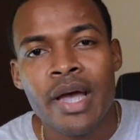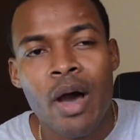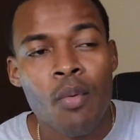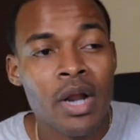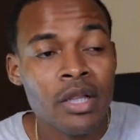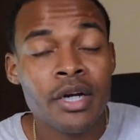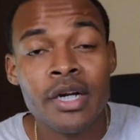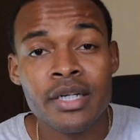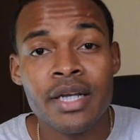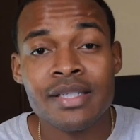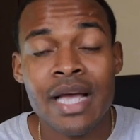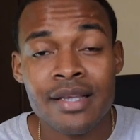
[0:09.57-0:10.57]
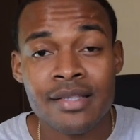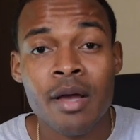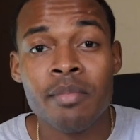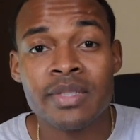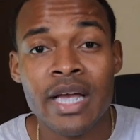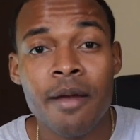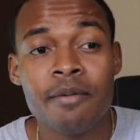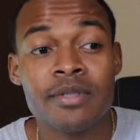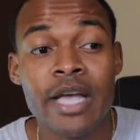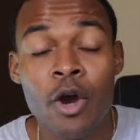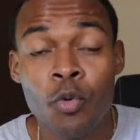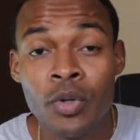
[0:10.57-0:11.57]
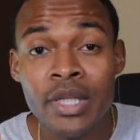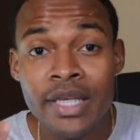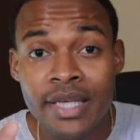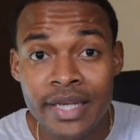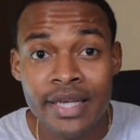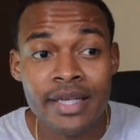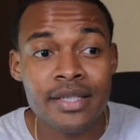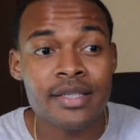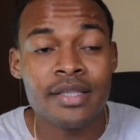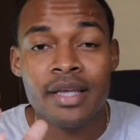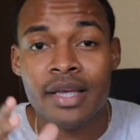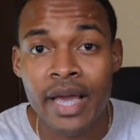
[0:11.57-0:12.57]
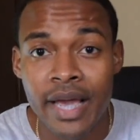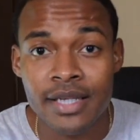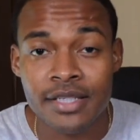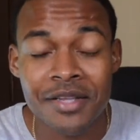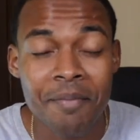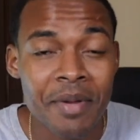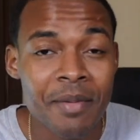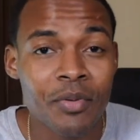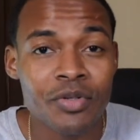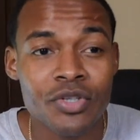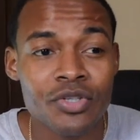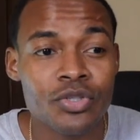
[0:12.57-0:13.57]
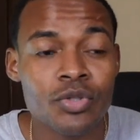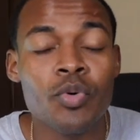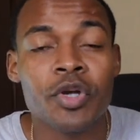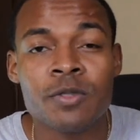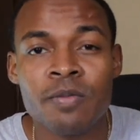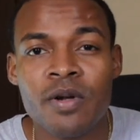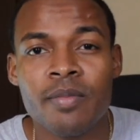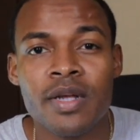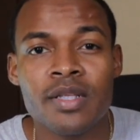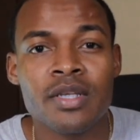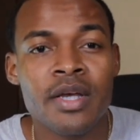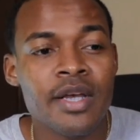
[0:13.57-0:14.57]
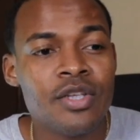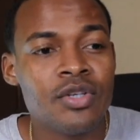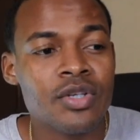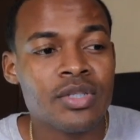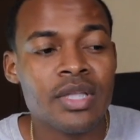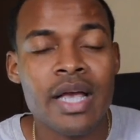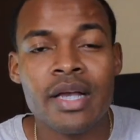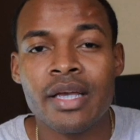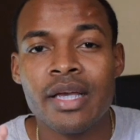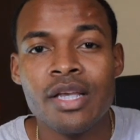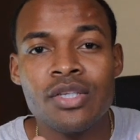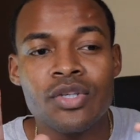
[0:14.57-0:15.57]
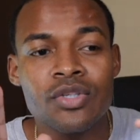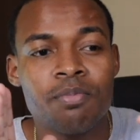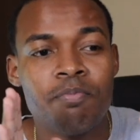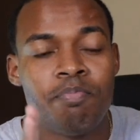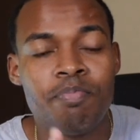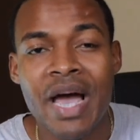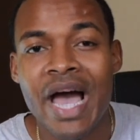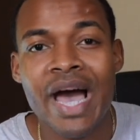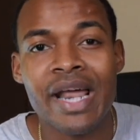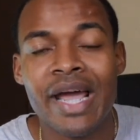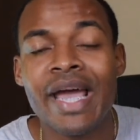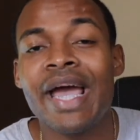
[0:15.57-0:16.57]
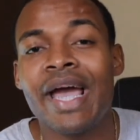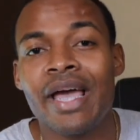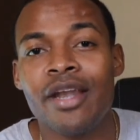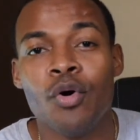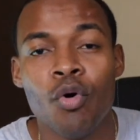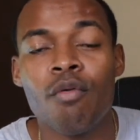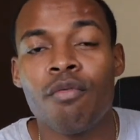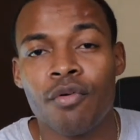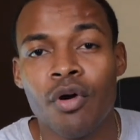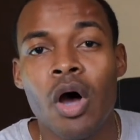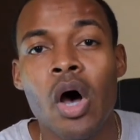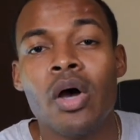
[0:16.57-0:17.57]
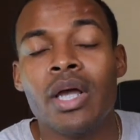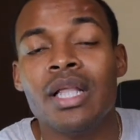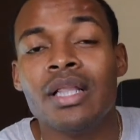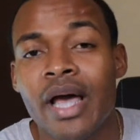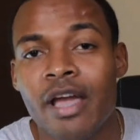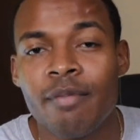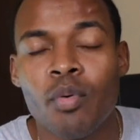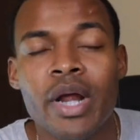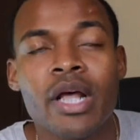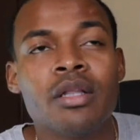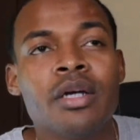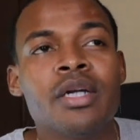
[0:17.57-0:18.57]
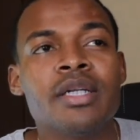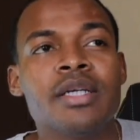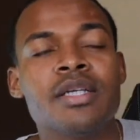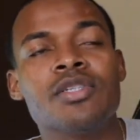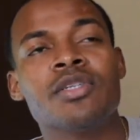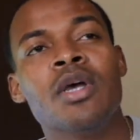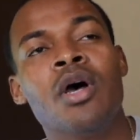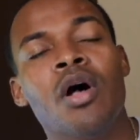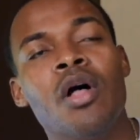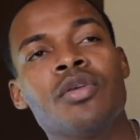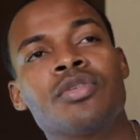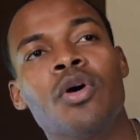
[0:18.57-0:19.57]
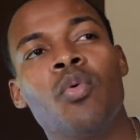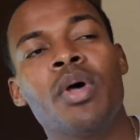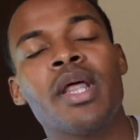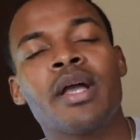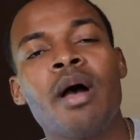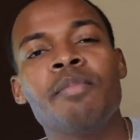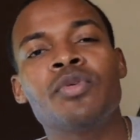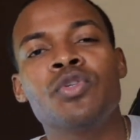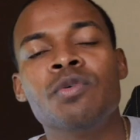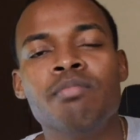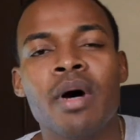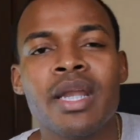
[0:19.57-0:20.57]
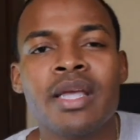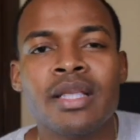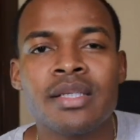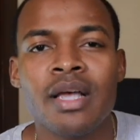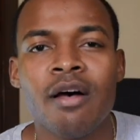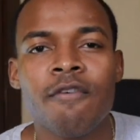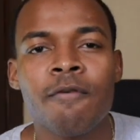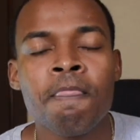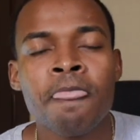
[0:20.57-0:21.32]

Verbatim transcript: And what I learned is that sometimes that really is the case. Some people just do experiments just like it just bad hand overall in life. But what I learned is also when it comes to money itself,